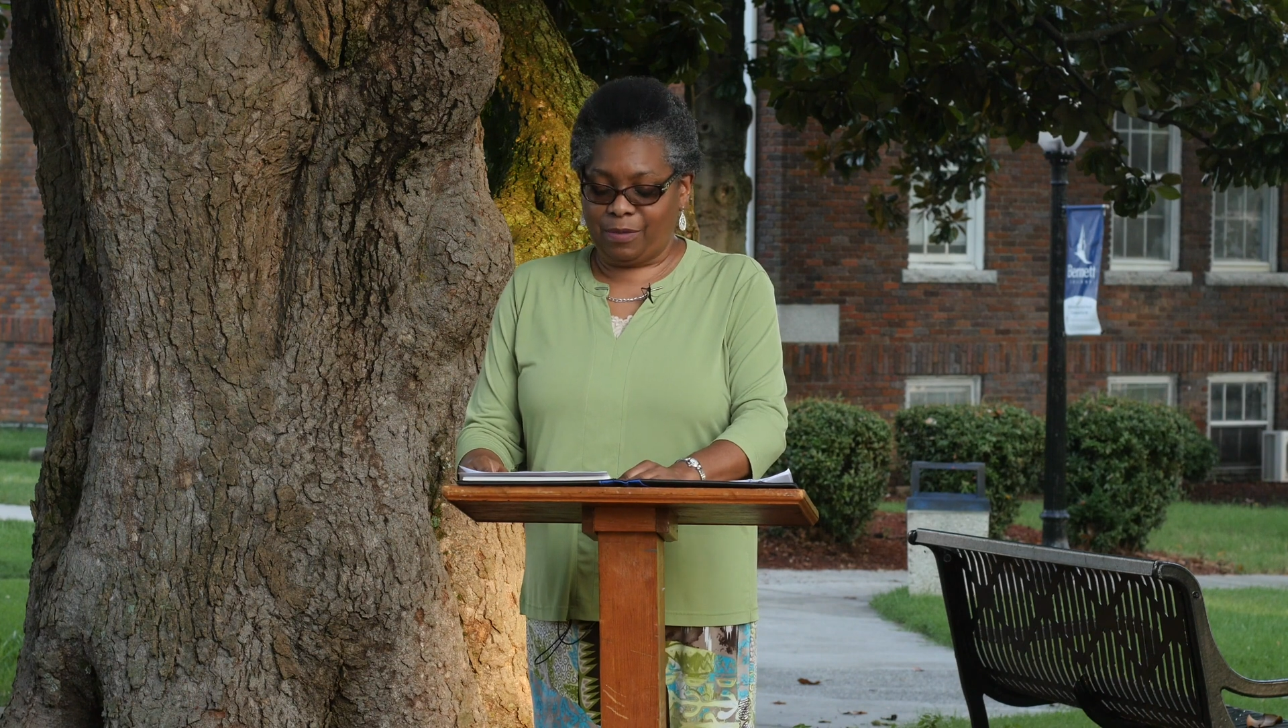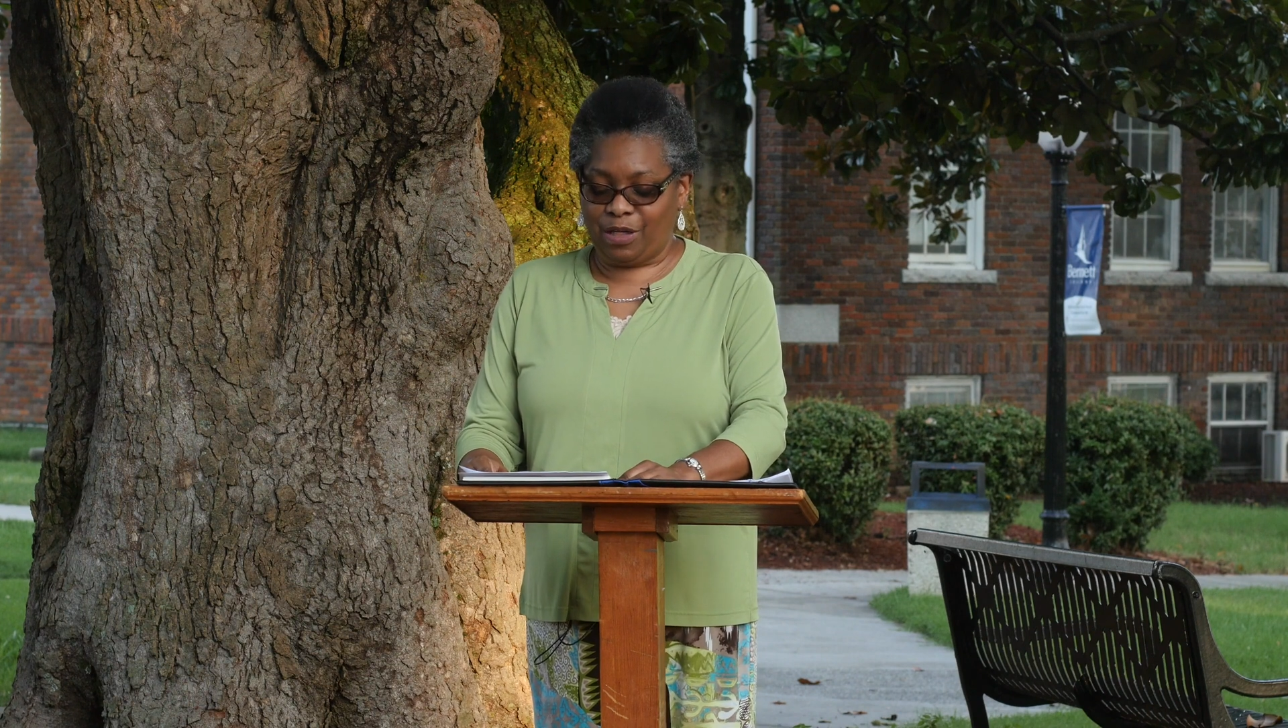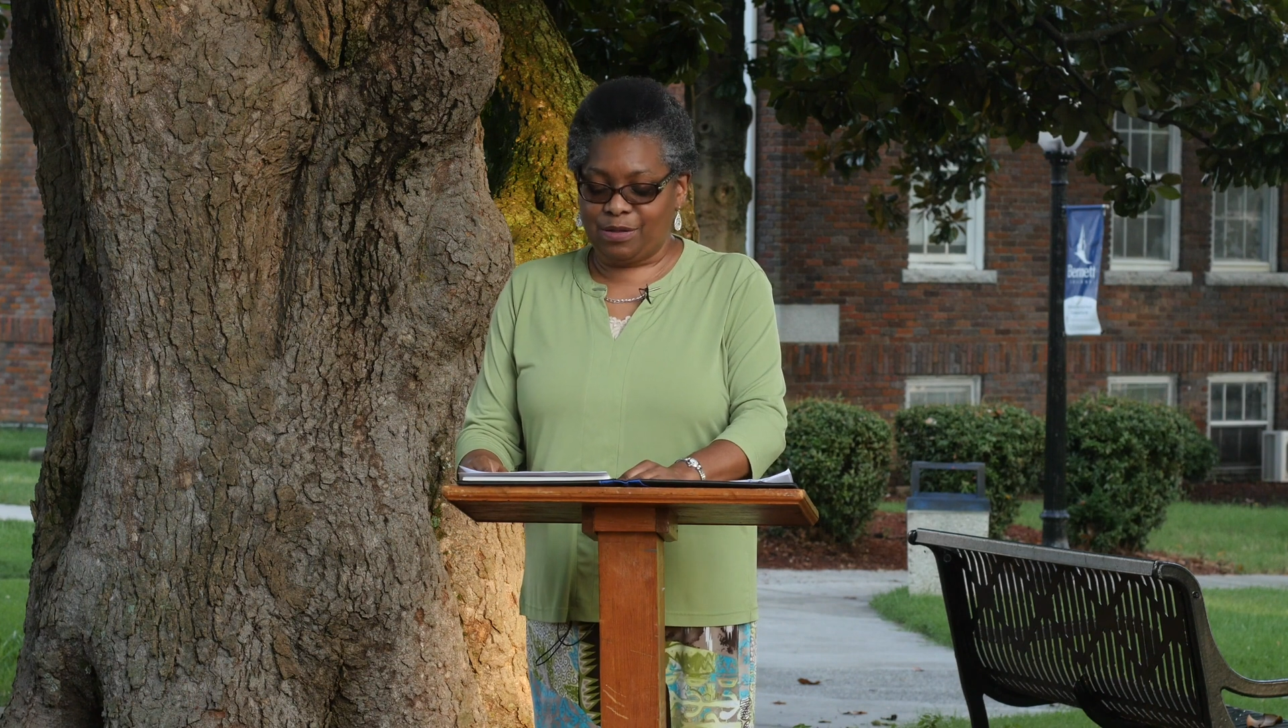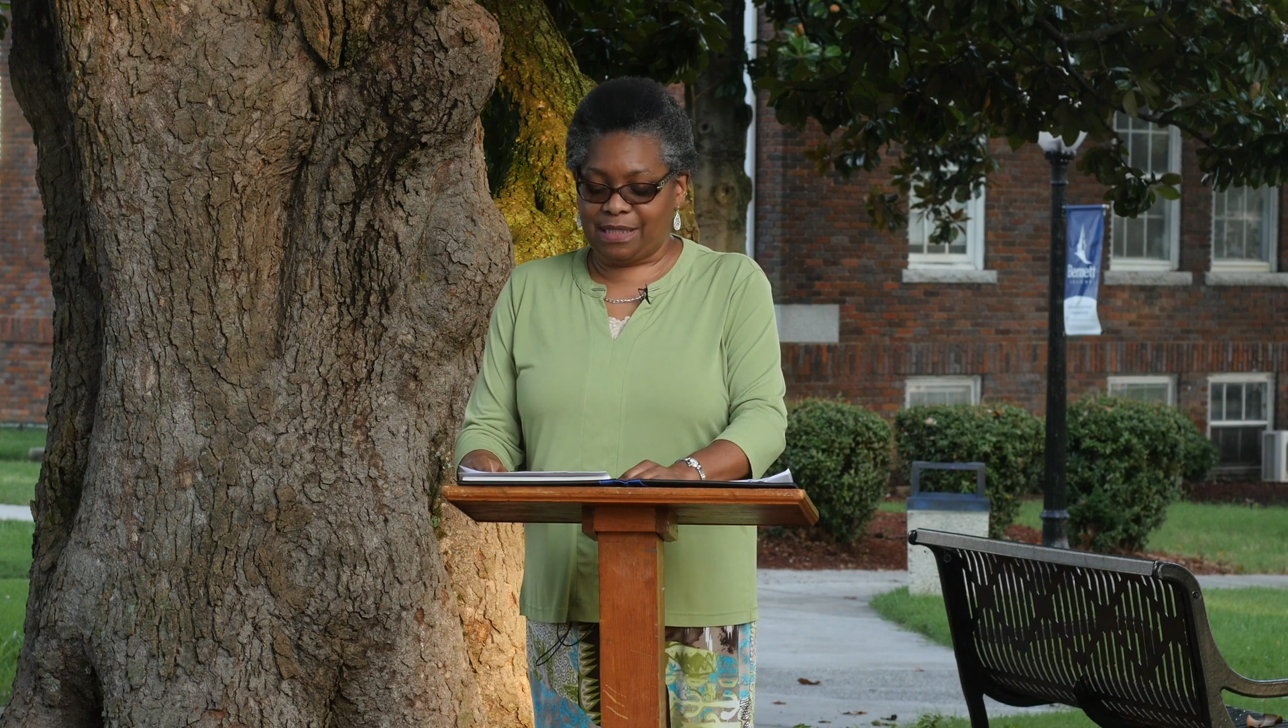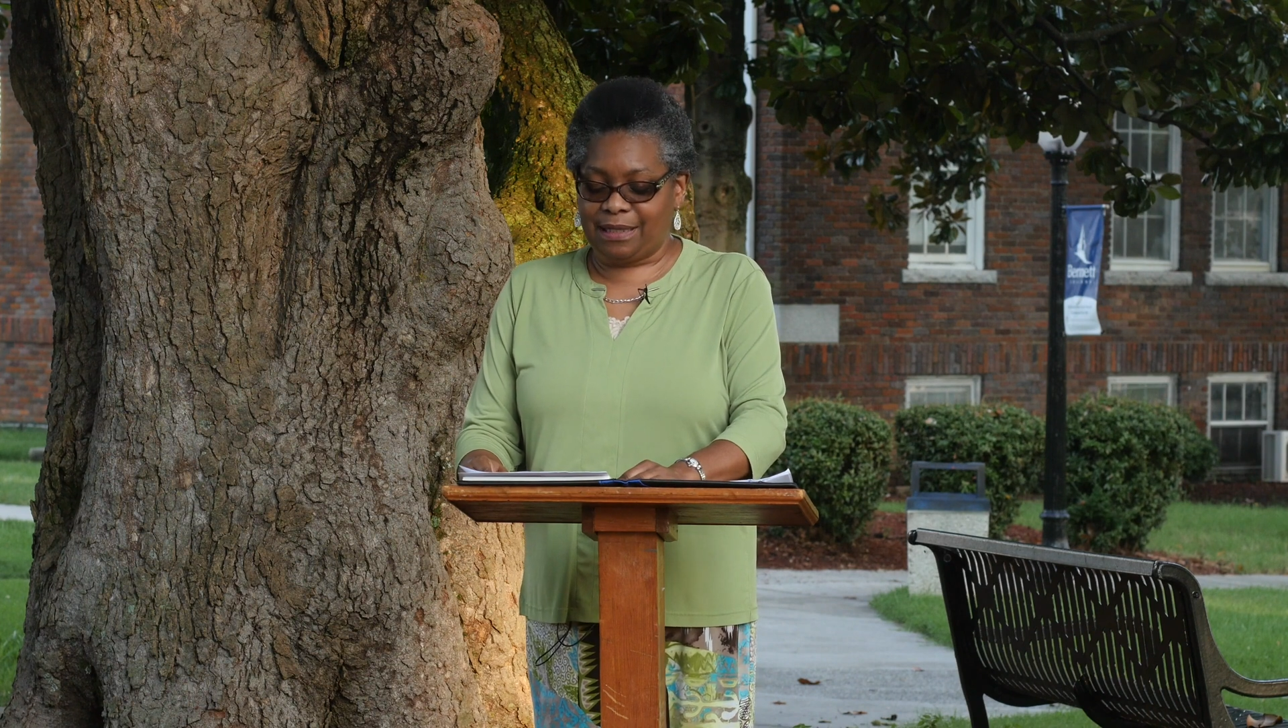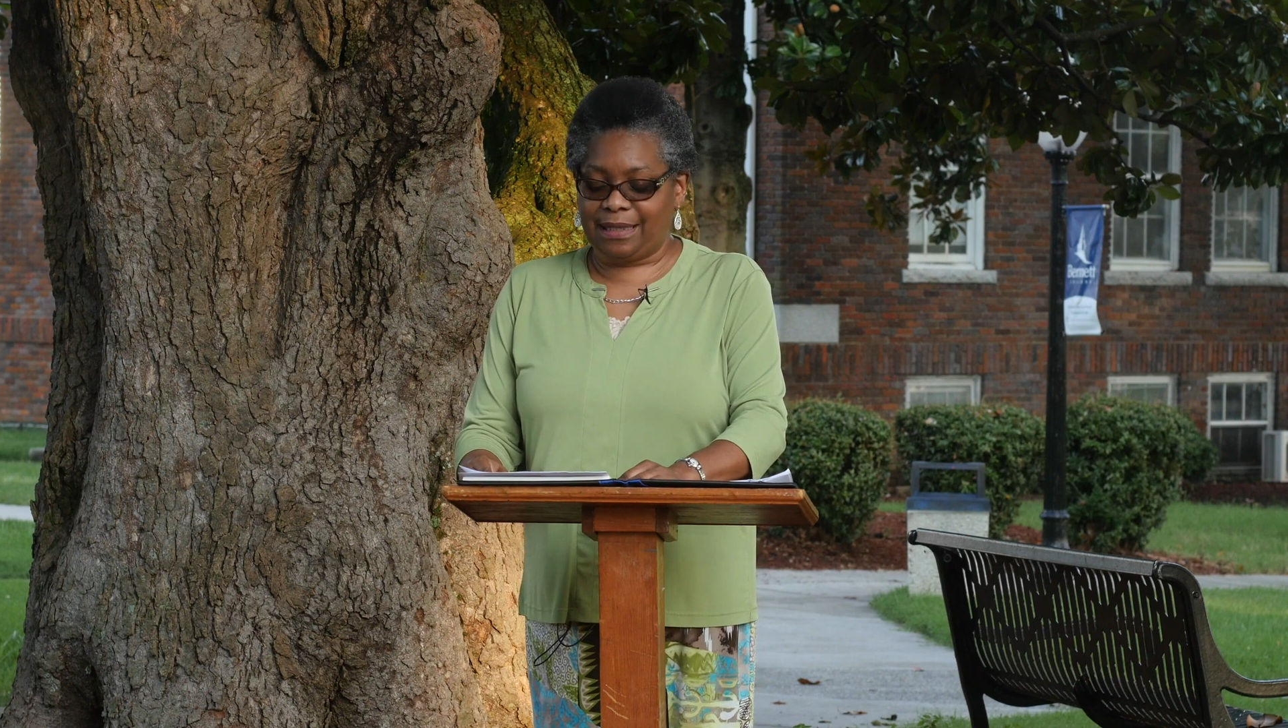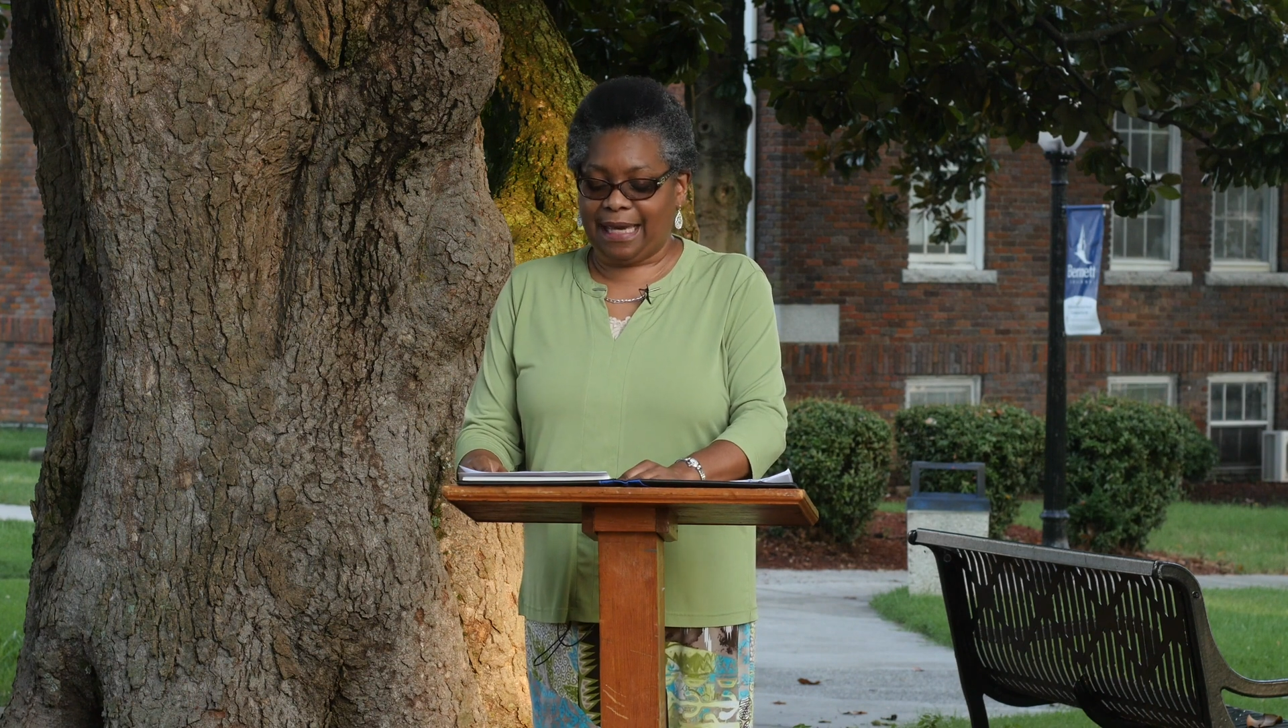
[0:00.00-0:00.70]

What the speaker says: using